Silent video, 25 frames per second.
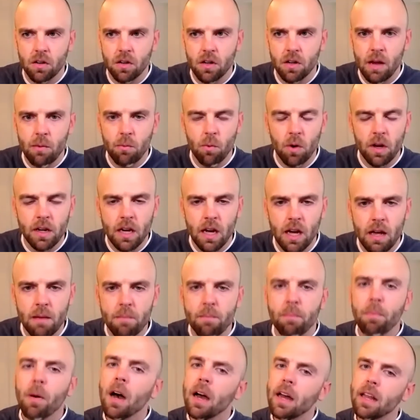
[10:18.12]
and whatnot.
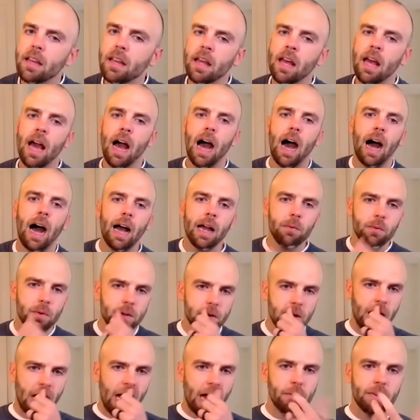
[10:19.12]
But I
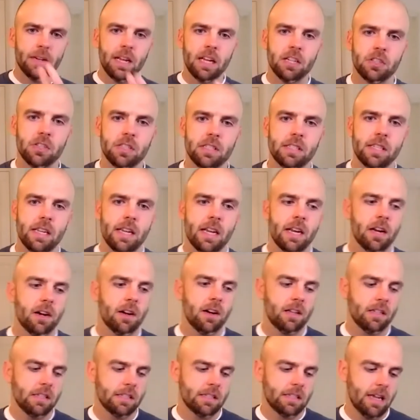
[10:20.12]
would, I would actually sit here
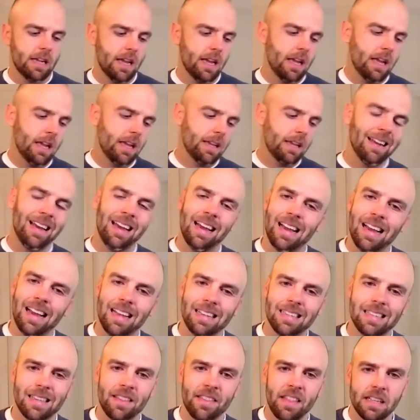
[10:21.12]
and say,
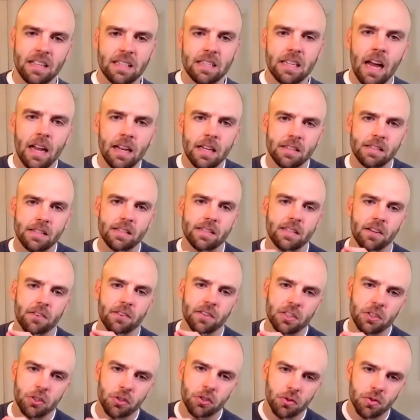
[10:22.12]
nah, that's not
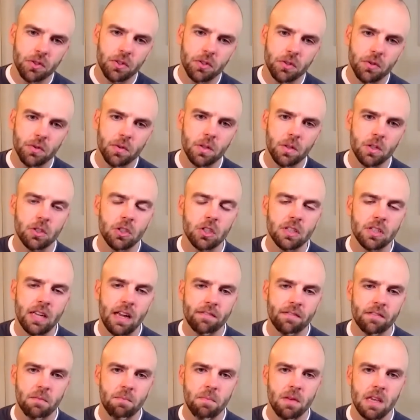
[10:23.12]
necessarily true. You just
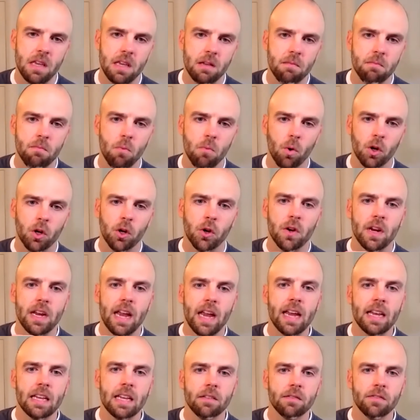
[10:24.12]
have to be more
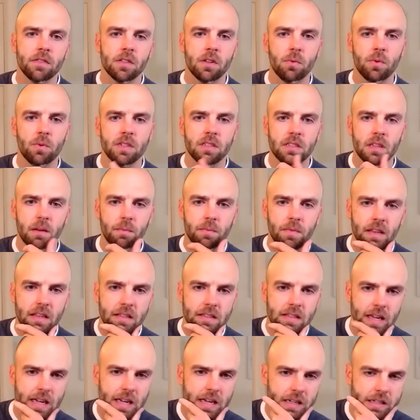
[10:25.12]
creative. So when something
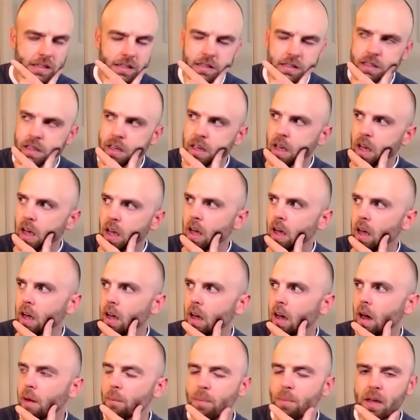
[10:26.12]
takes
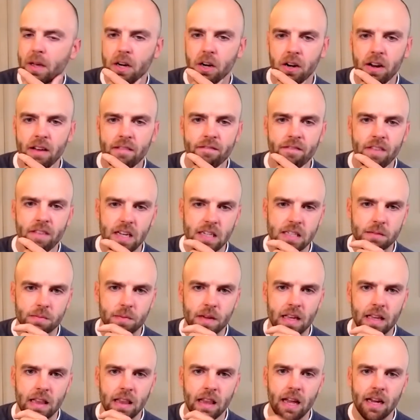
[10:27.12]
a bigger
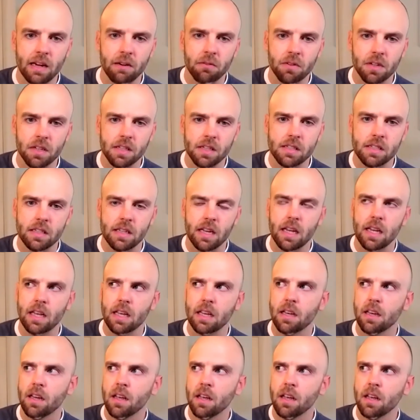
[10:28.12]
investment like real estate,